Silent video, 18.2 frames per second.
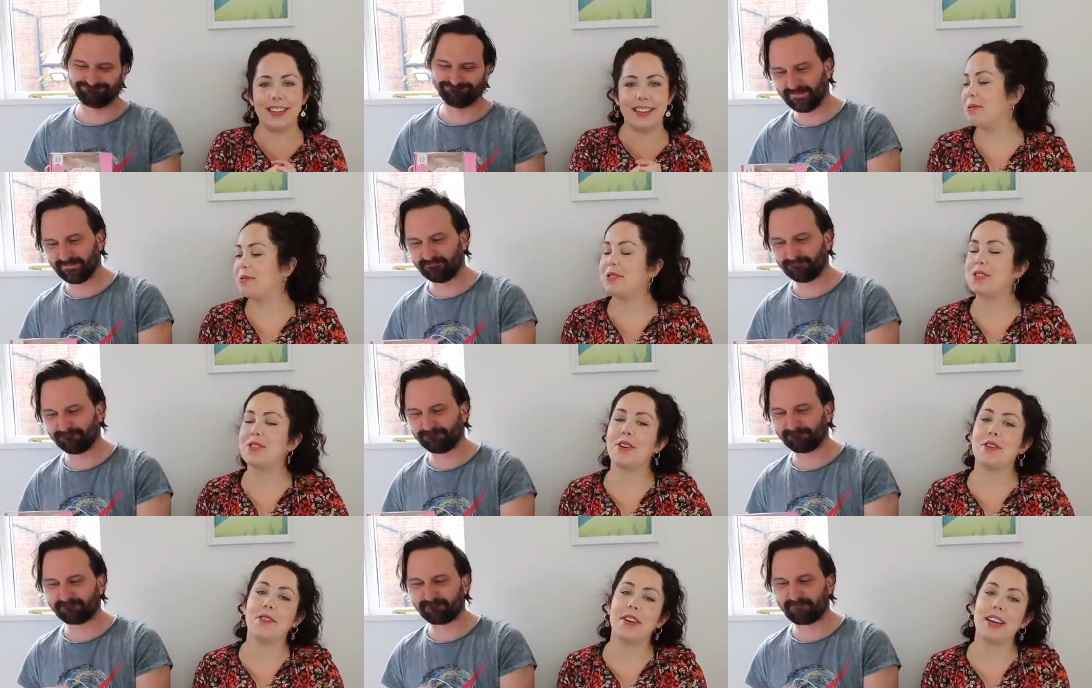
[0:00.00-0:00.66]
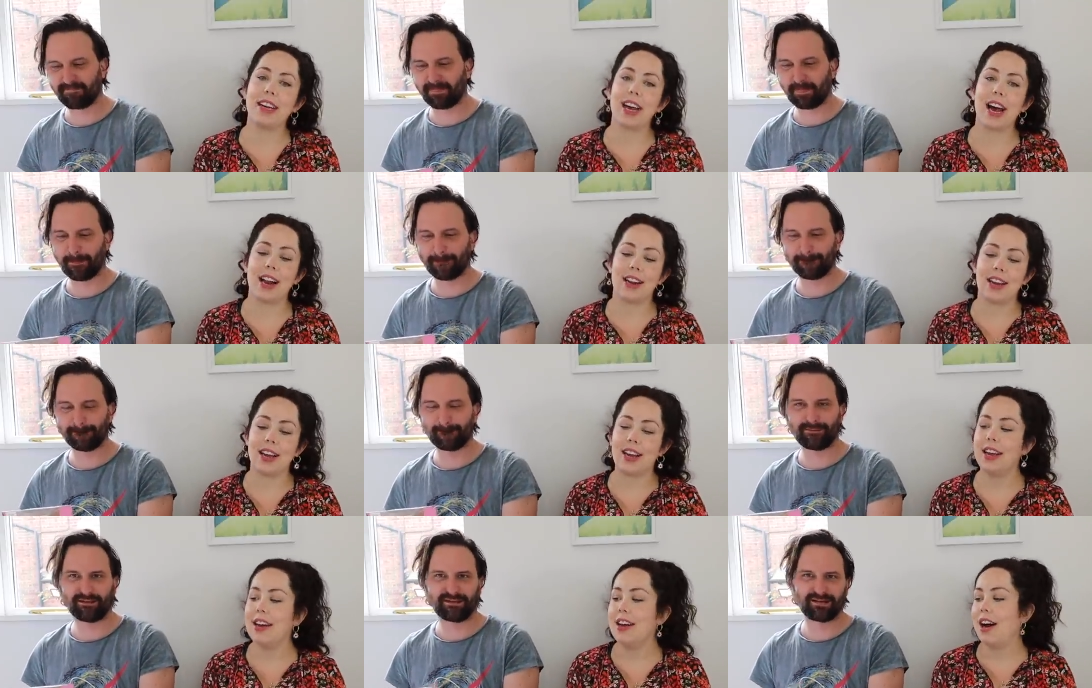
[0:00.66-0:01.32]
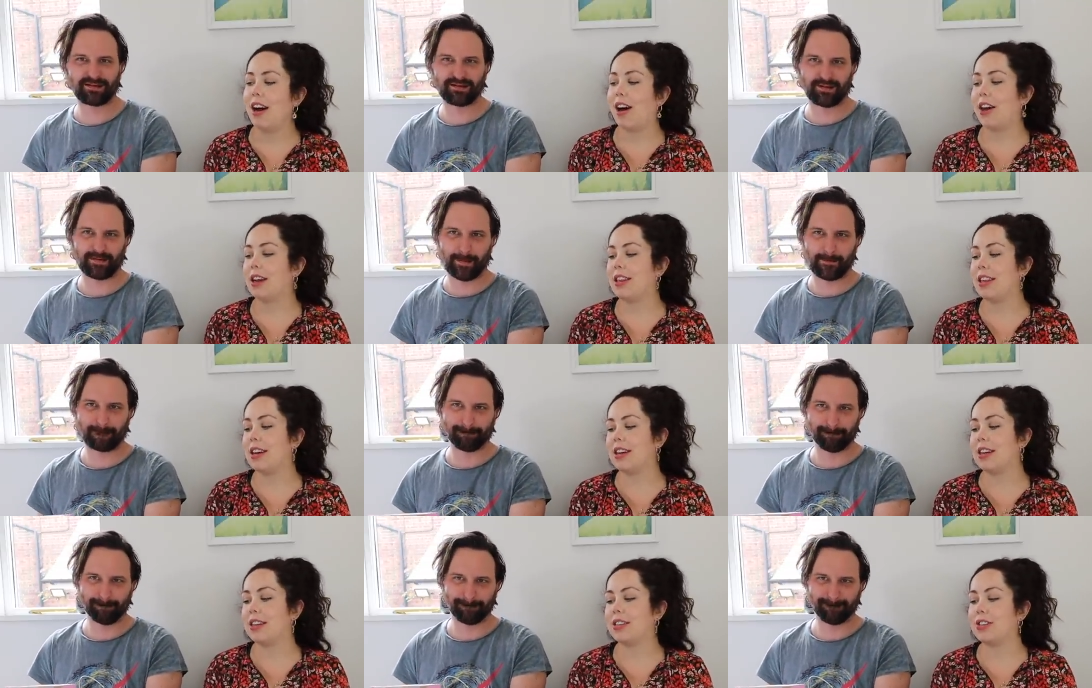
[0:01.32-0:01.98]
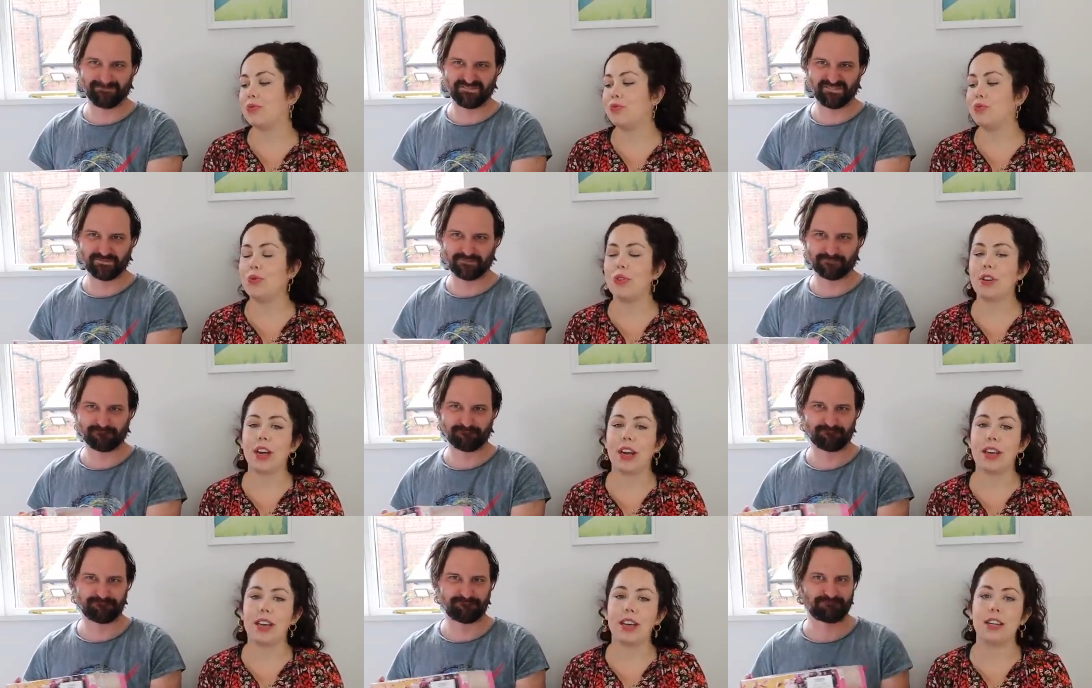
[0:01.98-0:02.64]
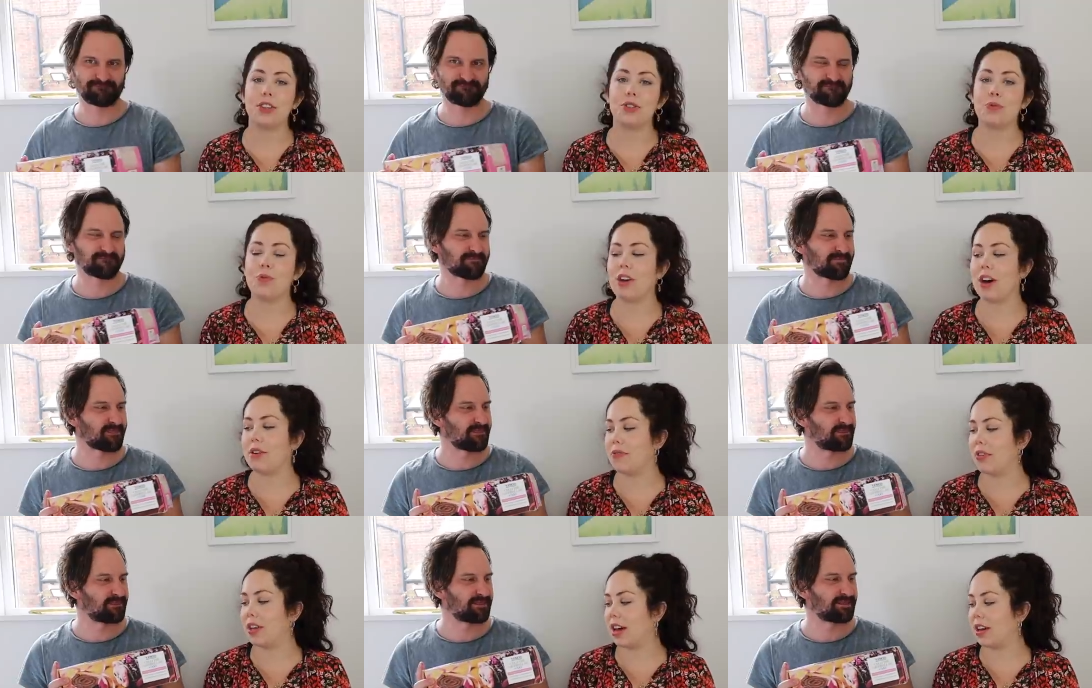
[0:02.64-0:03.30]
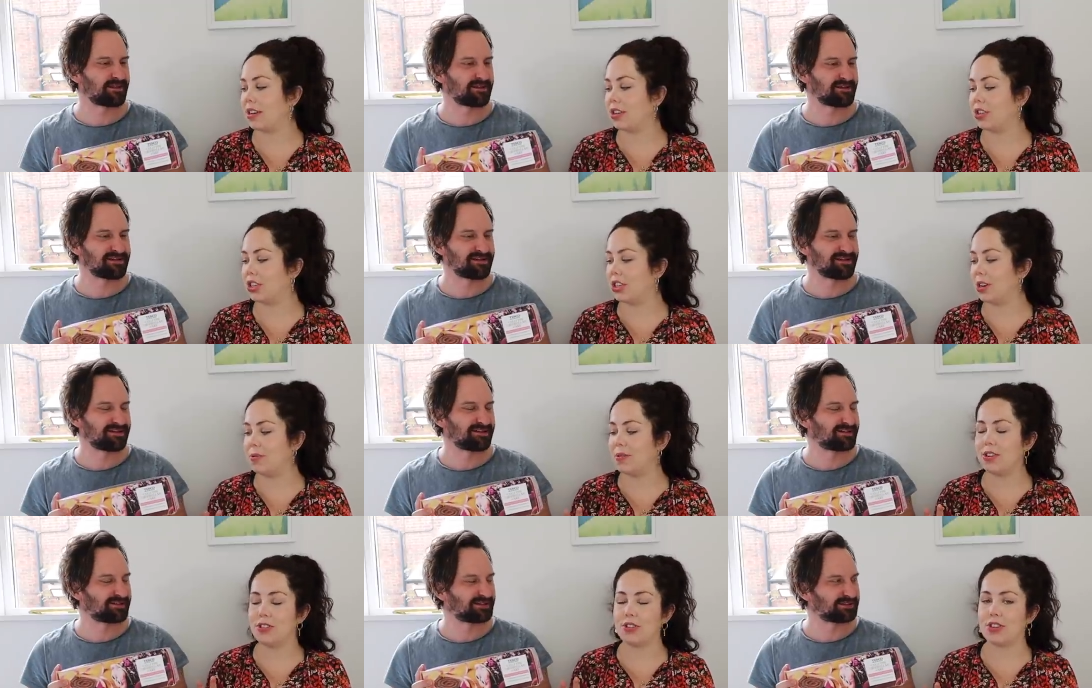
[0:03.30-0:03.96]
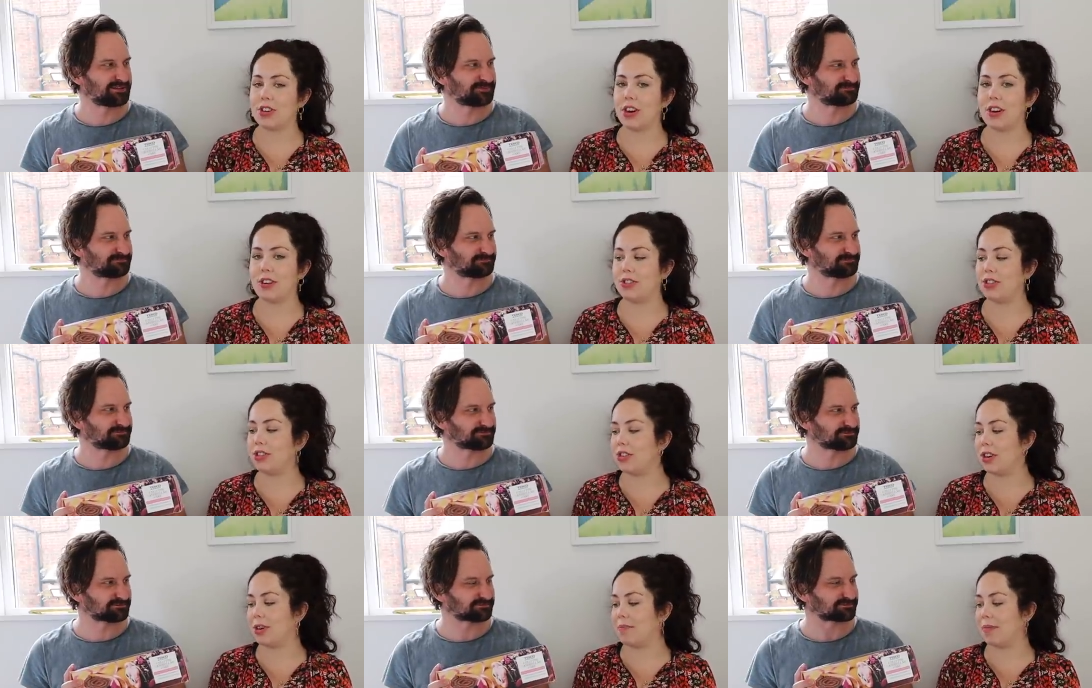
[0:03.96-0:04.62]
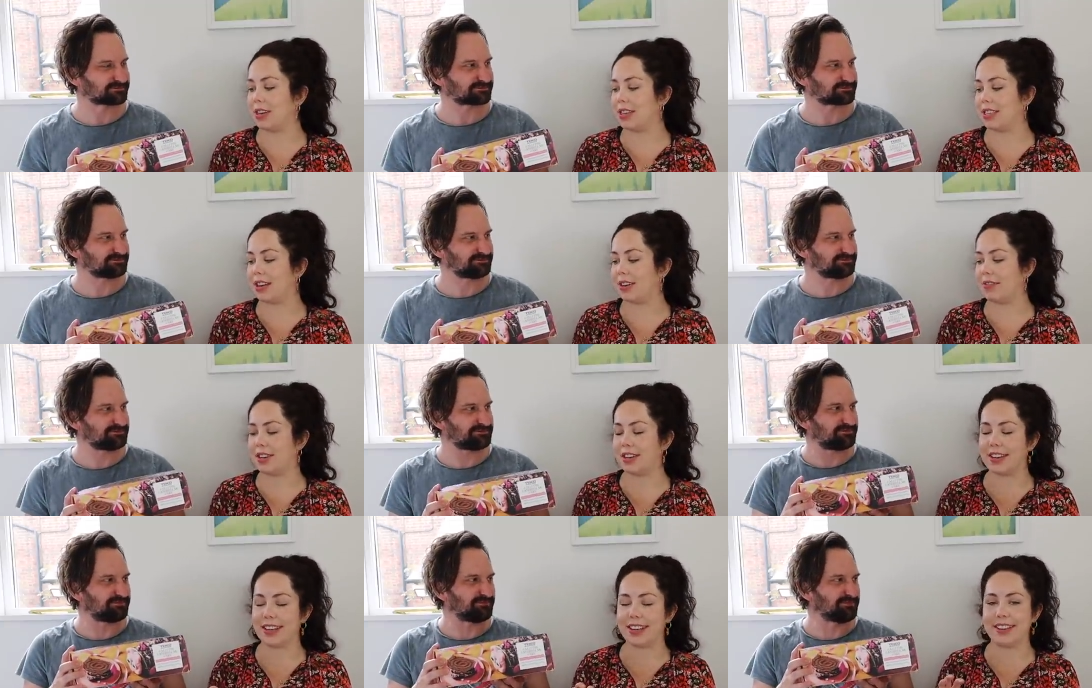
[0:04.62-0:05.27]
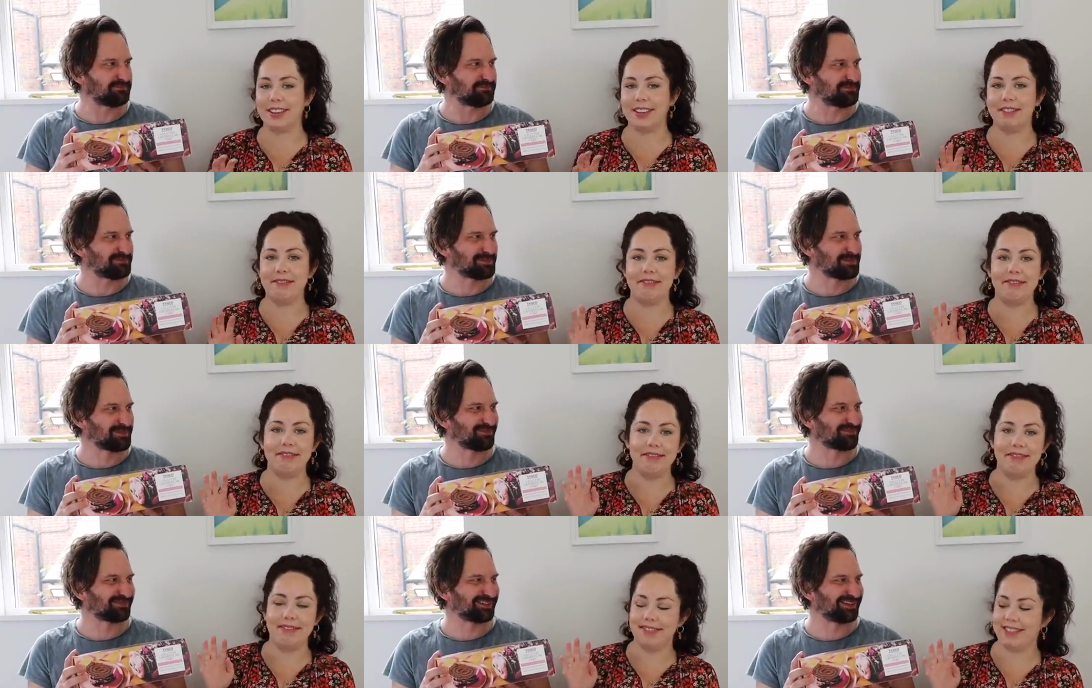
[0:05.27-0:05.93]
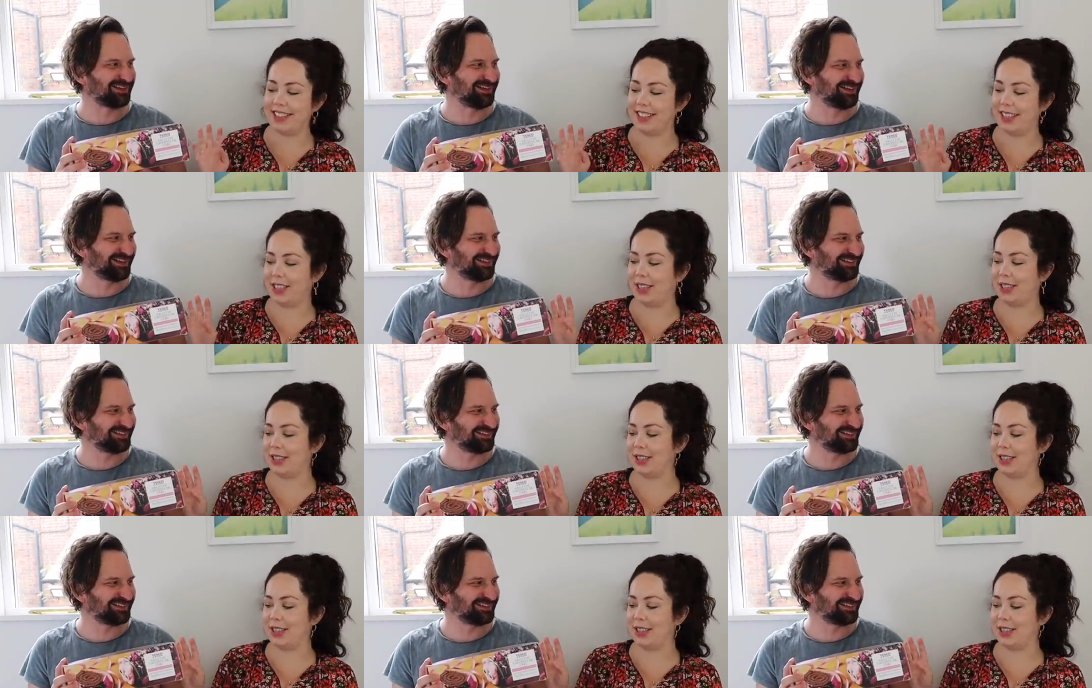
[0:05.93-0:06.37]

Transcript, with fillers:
Speaker 1: oh, sorry, Callie. I think it's like kids will love that because you know when you're a child, you don't mind having like. yeah.